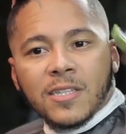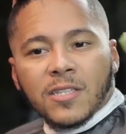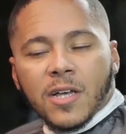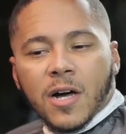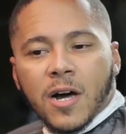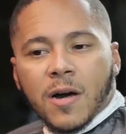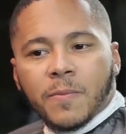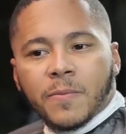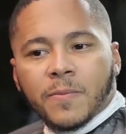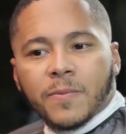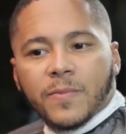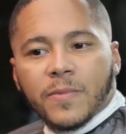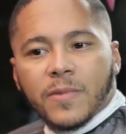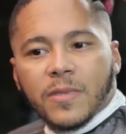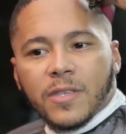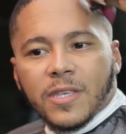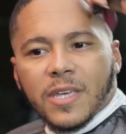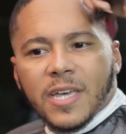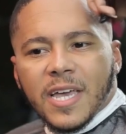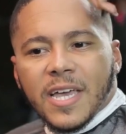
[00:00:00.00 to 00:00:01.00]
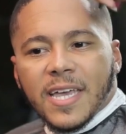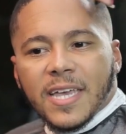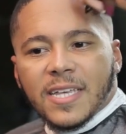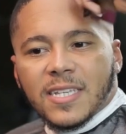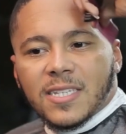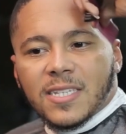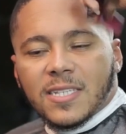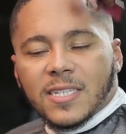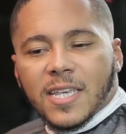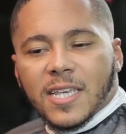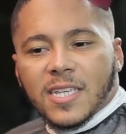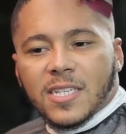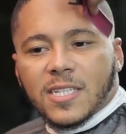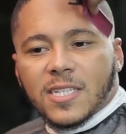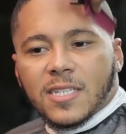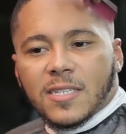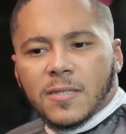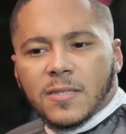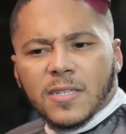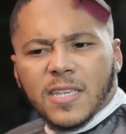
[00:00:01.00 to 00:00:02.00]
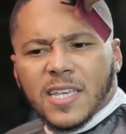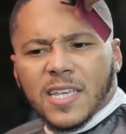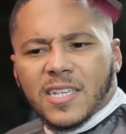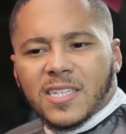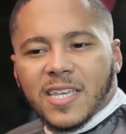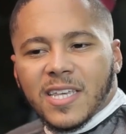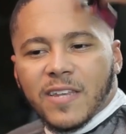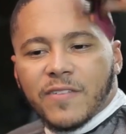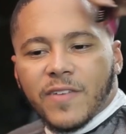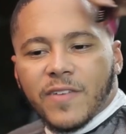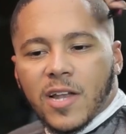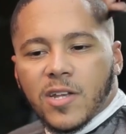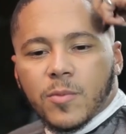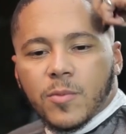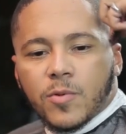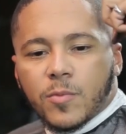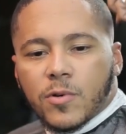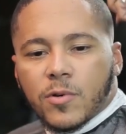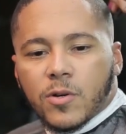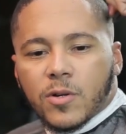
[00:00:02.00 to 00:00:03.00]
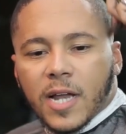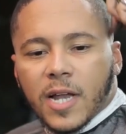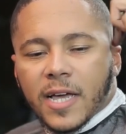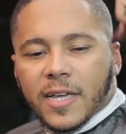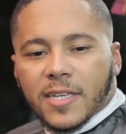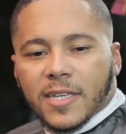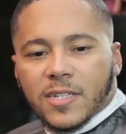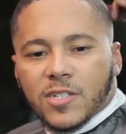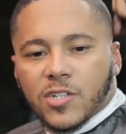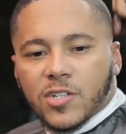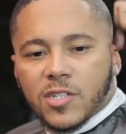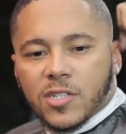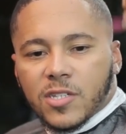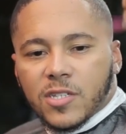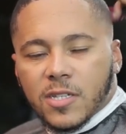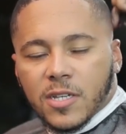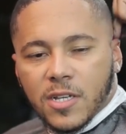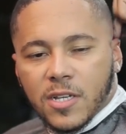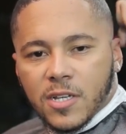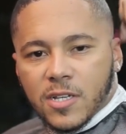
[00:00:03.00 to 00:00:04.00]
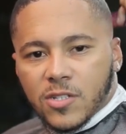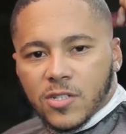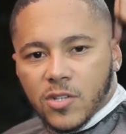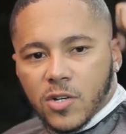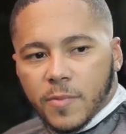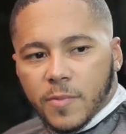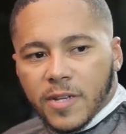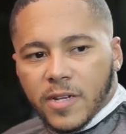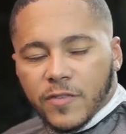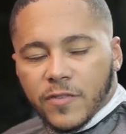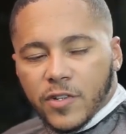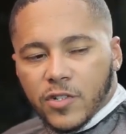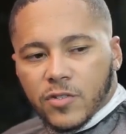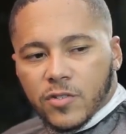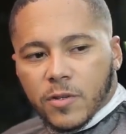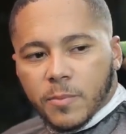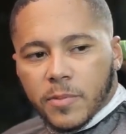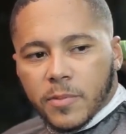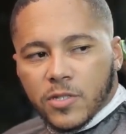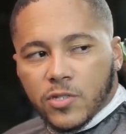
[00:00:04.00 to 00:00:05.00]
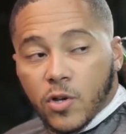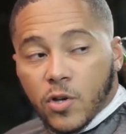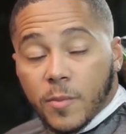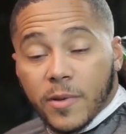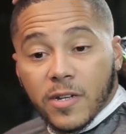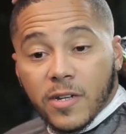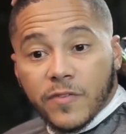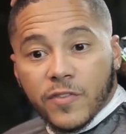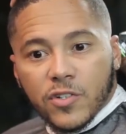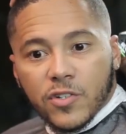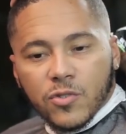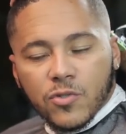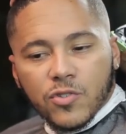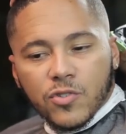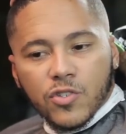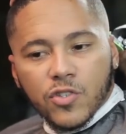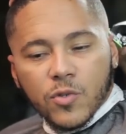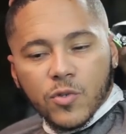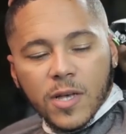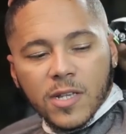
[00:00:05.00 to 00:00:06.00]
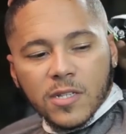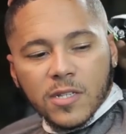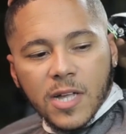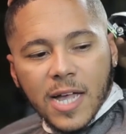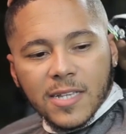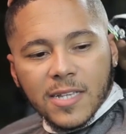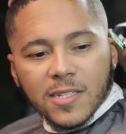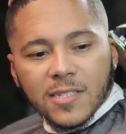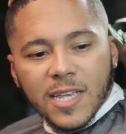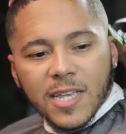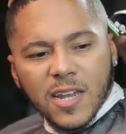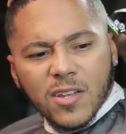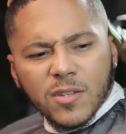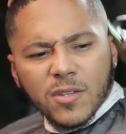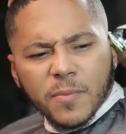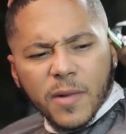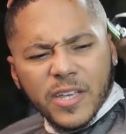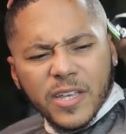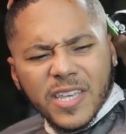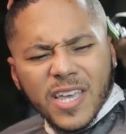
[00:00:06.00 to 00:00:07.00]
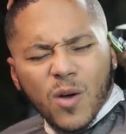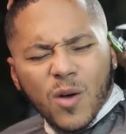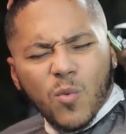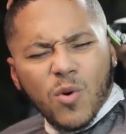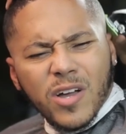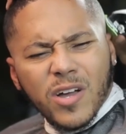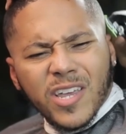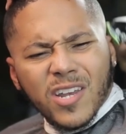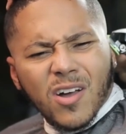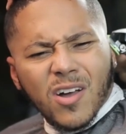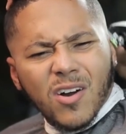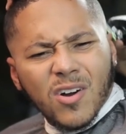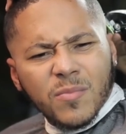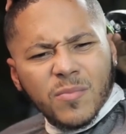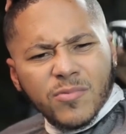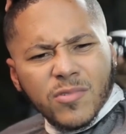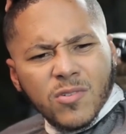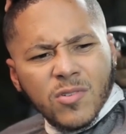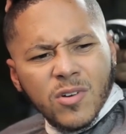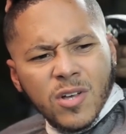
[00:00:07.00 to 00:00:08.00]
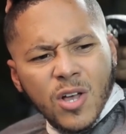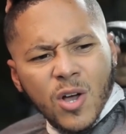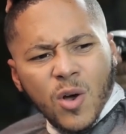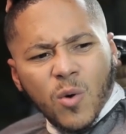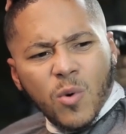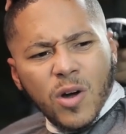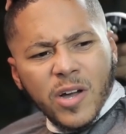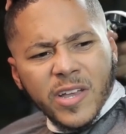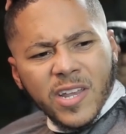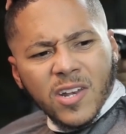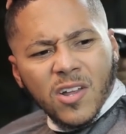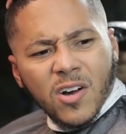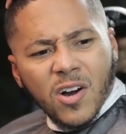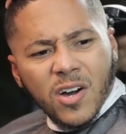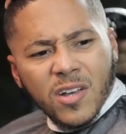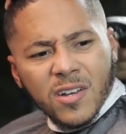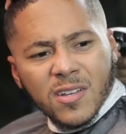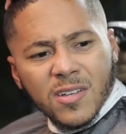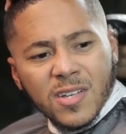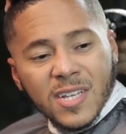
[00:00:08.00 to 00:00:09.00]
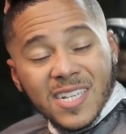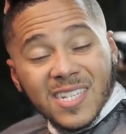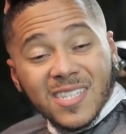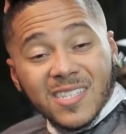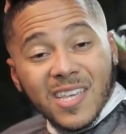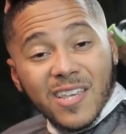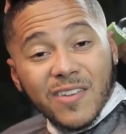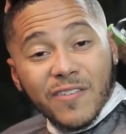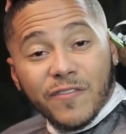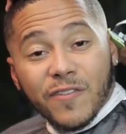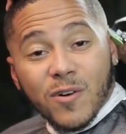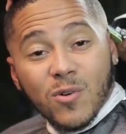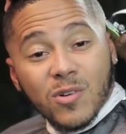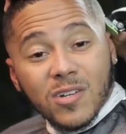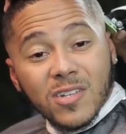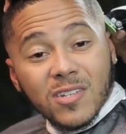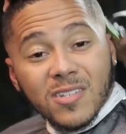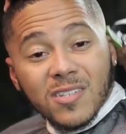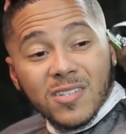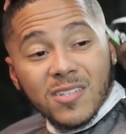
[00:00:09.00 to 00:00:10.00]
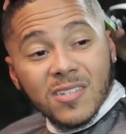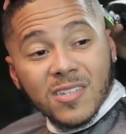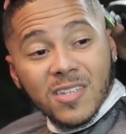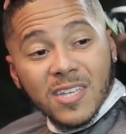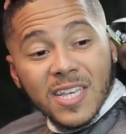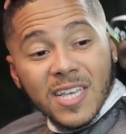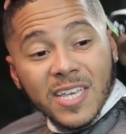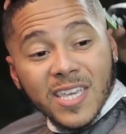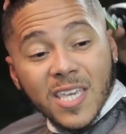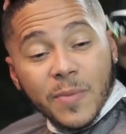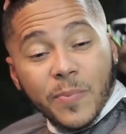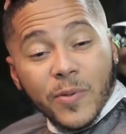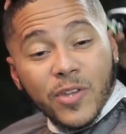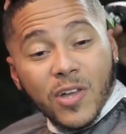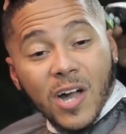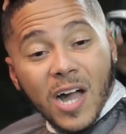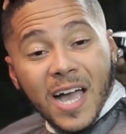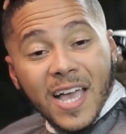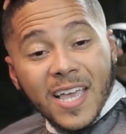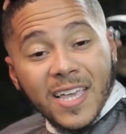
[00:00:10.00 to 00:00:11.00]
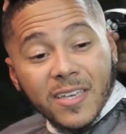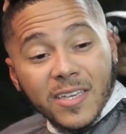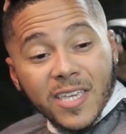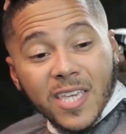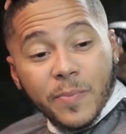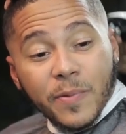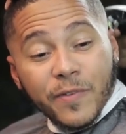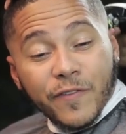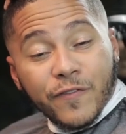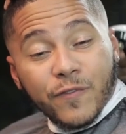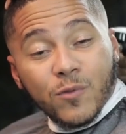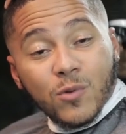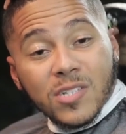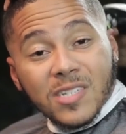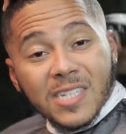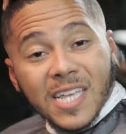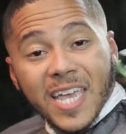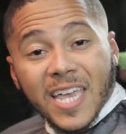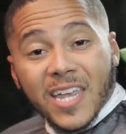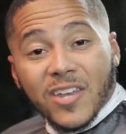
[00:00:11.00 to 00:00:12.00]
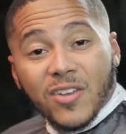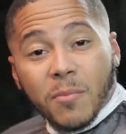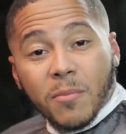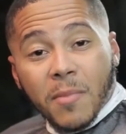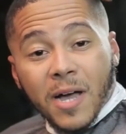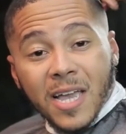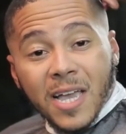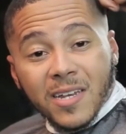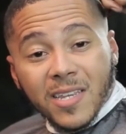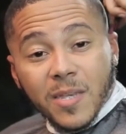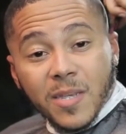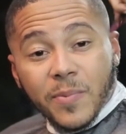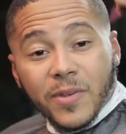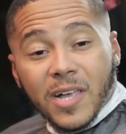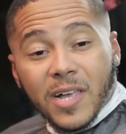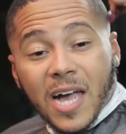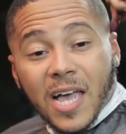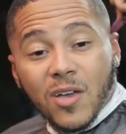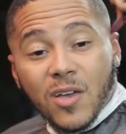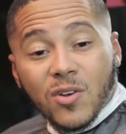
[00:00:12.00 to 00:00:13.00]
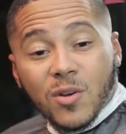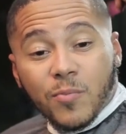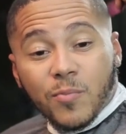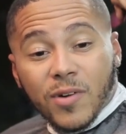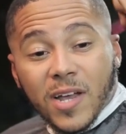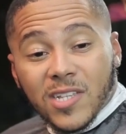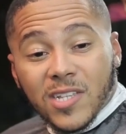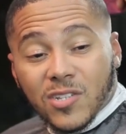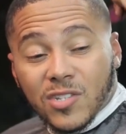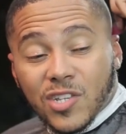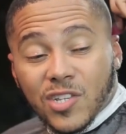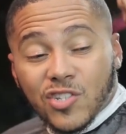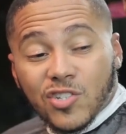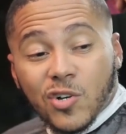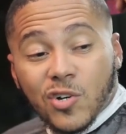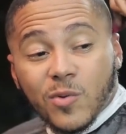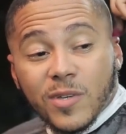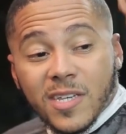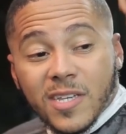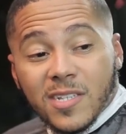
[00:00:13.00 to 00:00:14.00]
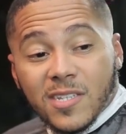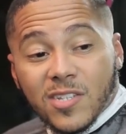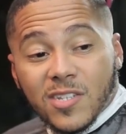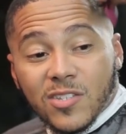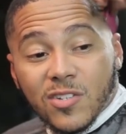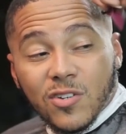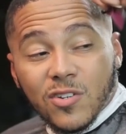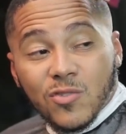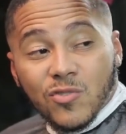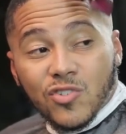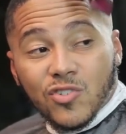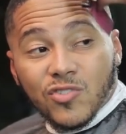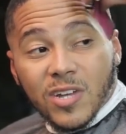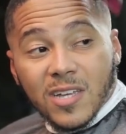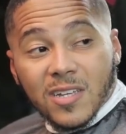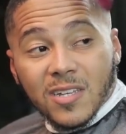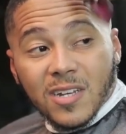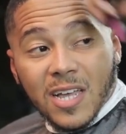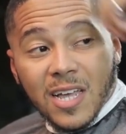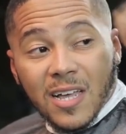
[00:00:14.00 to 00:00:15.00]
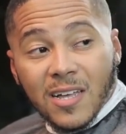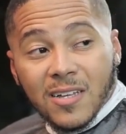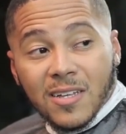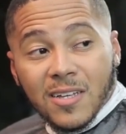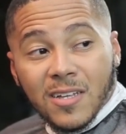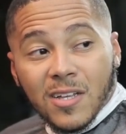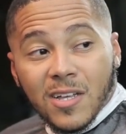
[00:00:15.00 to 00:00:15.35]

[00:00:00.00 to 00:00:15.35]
And it's invaluable, bro. Like it's just so beneficial to you as a talent. But yeah, working hard, bro. Working hard, staying focused, keeping foresight in your mind, keeping your eye on the prize, because it's so easy to lose track of that.